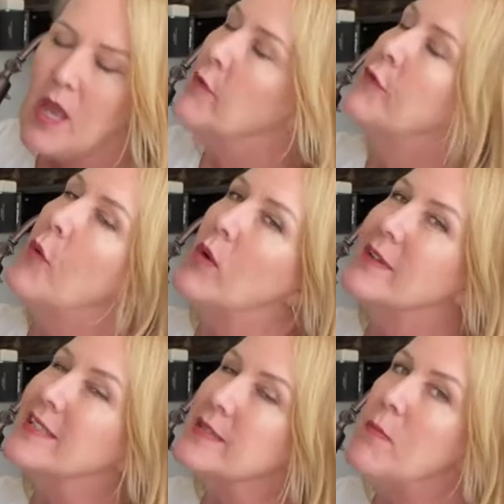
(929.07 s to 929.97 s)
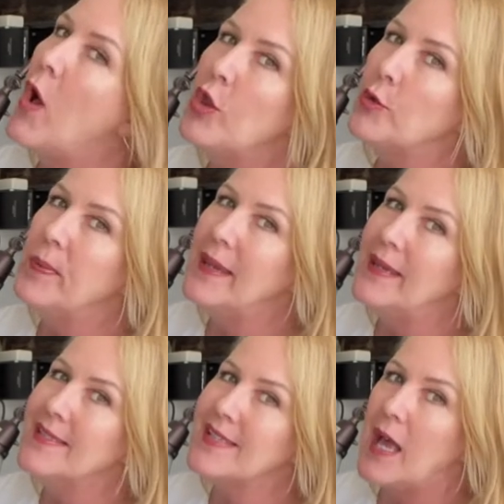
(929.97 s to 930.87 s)
For a smaller
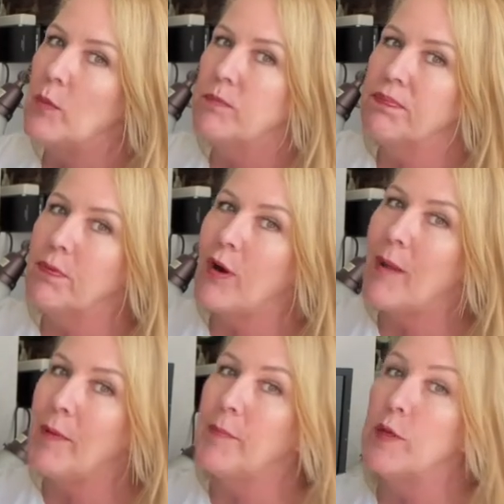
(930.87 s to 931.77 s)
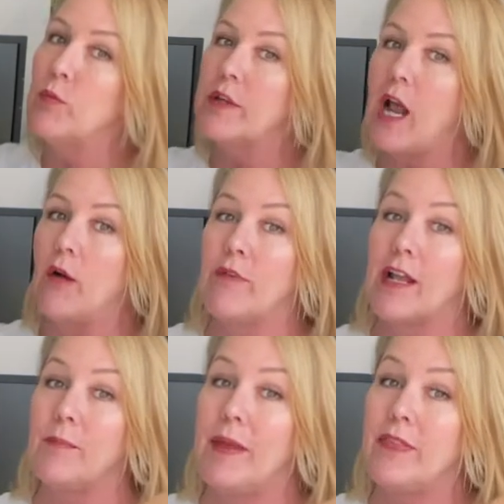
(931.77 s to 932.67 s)
piece, I probably would not
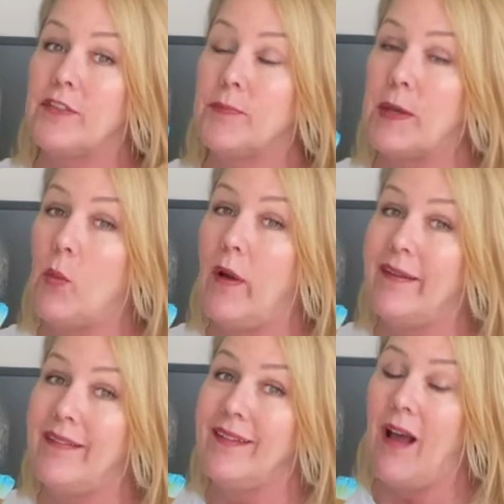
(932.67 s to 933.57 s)
recommend this big one.